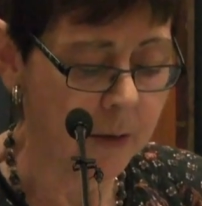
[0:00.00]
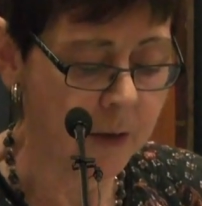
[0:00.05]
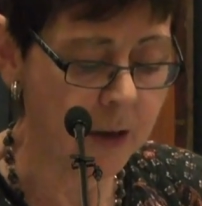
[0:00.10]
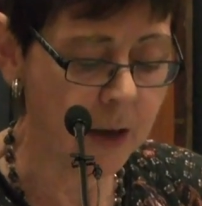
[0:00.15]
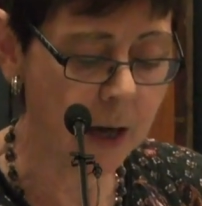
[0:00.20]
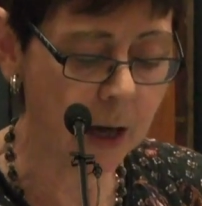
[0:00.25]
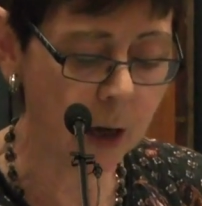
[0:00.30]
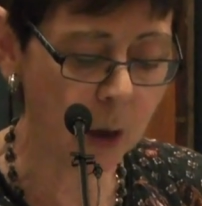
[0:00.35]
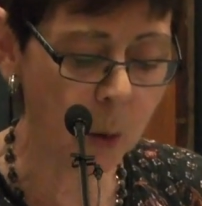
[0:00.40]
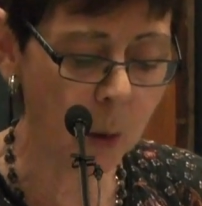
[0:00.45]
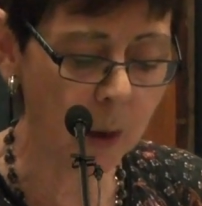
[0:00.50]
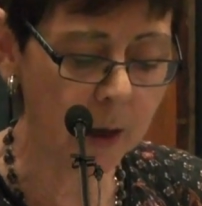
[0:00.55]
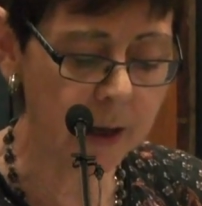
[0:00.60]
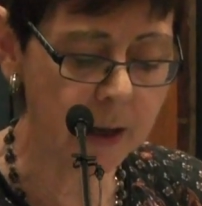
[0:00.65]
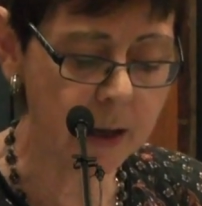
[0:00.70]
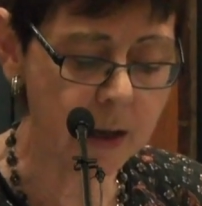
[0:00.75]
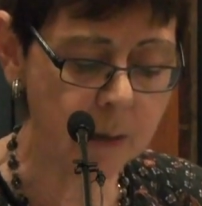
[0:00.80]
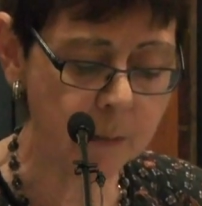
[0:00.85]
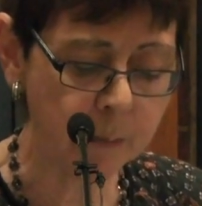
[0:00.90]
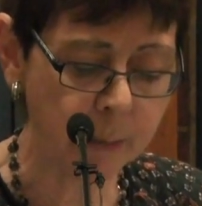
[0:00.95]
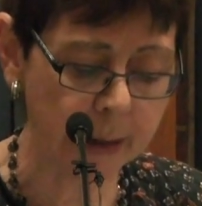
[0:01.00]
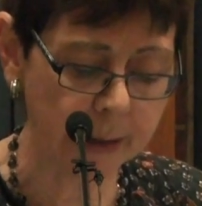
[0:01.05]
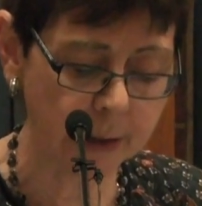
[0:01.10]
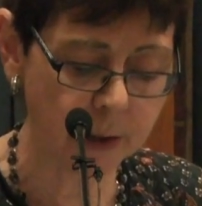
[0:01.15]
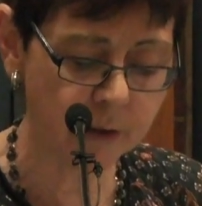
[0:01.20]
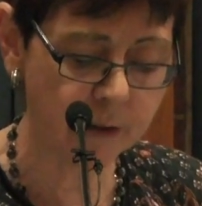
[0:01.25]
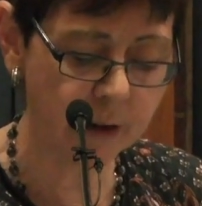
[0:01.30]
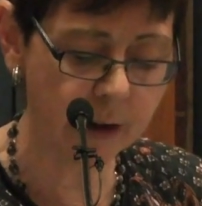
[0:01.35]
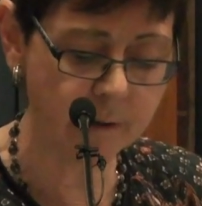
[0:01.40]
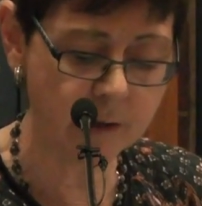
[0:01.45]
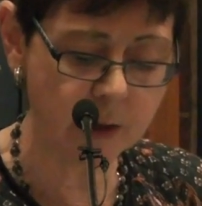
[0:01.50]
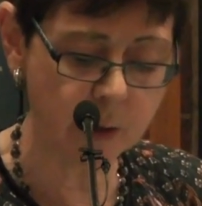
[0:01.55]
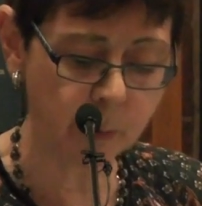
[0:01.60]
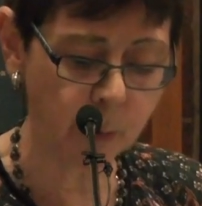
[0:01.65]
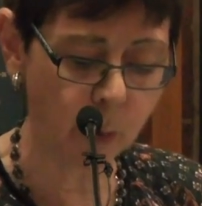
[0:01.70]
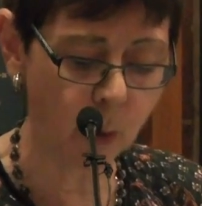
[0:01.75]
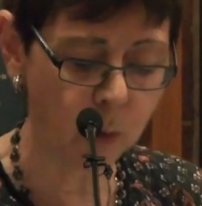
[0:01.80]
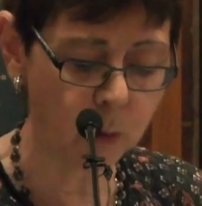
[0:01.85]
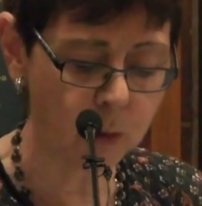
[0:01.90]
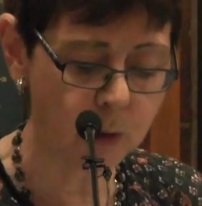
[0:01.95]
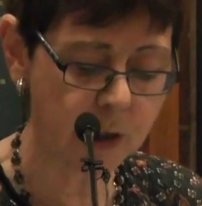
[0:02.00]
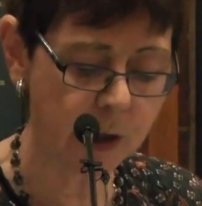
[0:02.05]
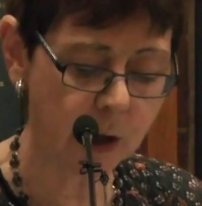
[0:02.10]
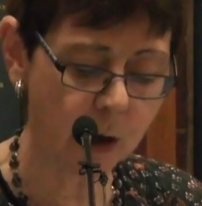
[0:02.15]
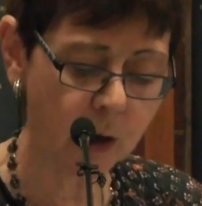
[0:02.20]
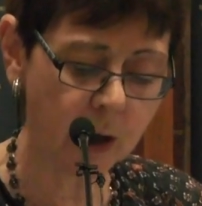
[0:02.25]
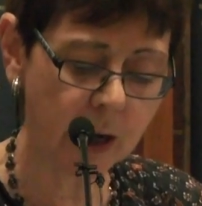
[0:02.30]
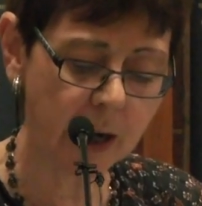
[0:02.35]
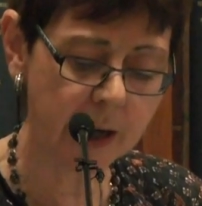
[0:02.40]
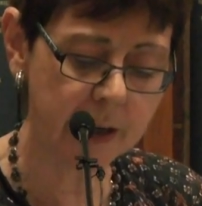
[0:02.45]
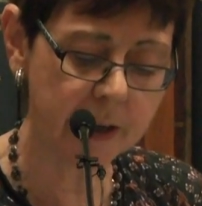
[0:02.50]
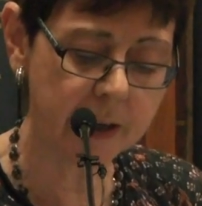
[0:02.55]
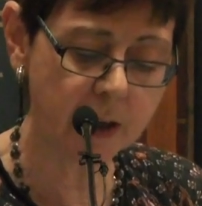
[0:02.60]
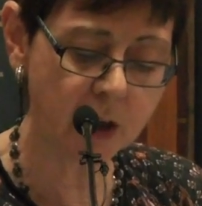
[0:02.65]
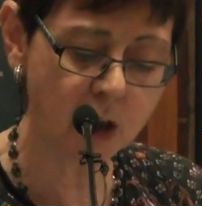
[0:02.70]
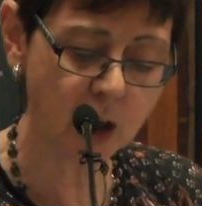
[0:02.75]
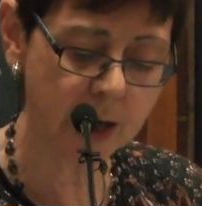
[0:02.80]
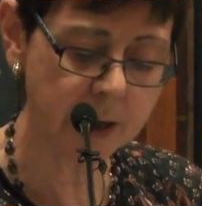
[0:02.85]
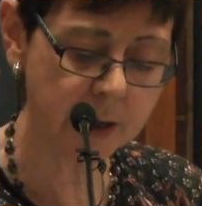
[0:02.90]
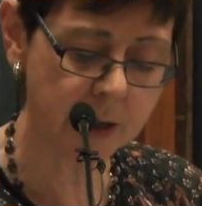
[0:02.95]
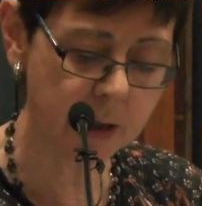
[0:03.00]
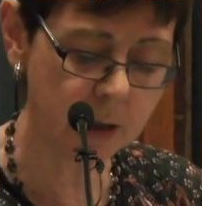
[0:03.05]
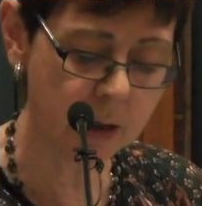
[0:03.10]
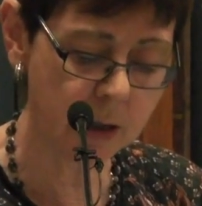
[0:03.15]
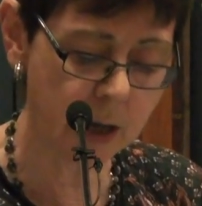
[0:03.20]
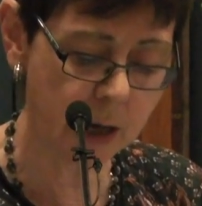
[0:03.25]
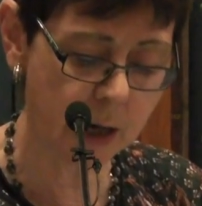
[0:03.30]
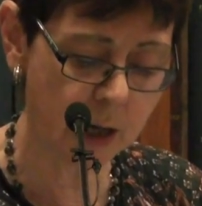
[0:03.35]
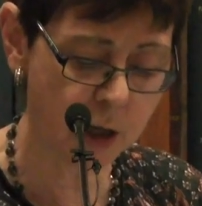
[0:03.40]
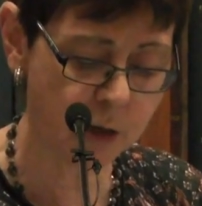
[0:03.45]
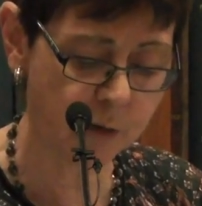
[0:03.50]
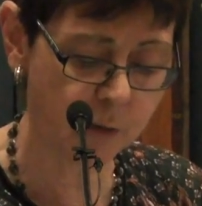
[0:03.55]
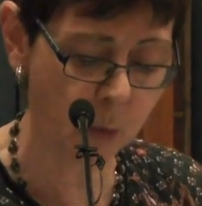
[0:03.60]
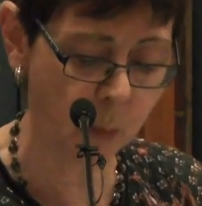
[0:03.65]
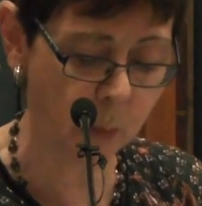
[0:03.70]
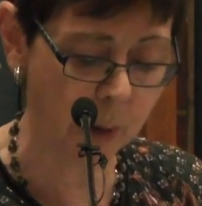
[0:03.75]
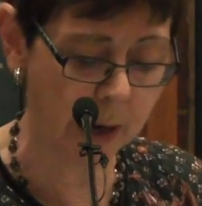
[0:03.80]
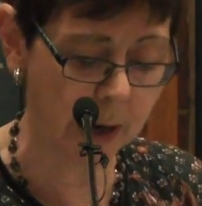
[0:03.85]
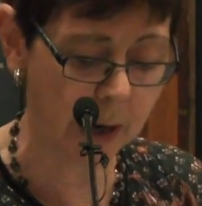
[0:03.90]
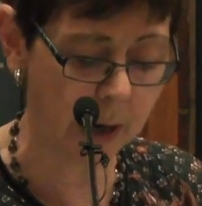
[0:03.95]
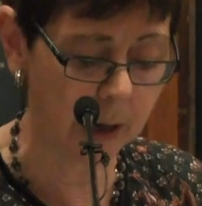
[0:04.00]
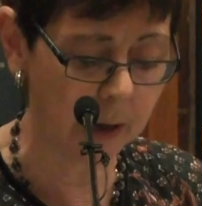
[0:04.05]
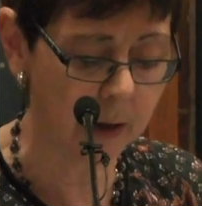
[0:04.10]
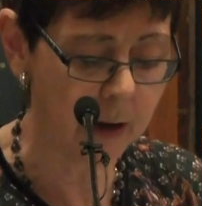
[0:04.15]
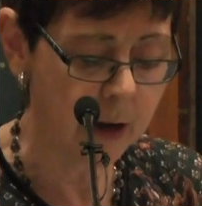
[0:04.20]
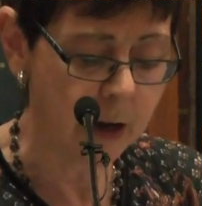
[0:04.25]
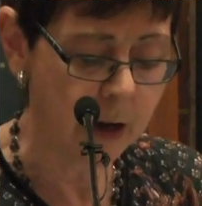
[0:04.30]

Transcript: The air quality impact of having the portals located adjacent to Ashfield Park,